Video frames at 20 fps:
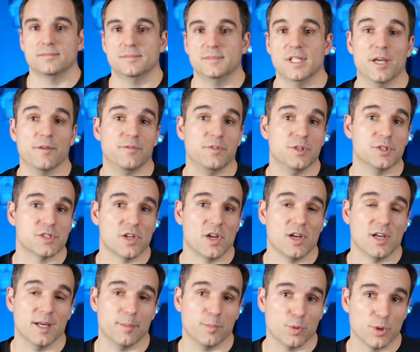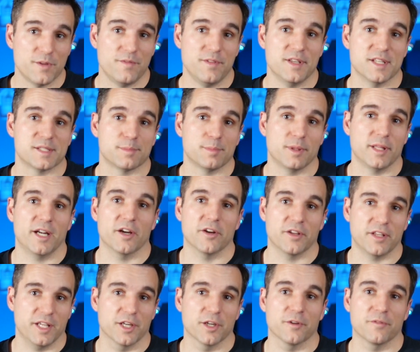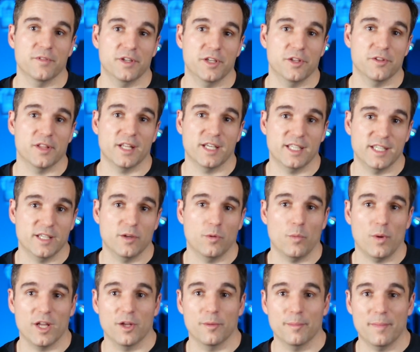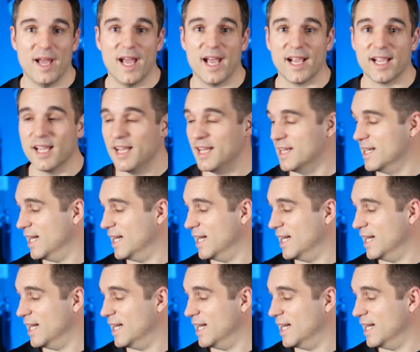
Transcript: Now, if you saw a previous plein air gear video that I did a while back,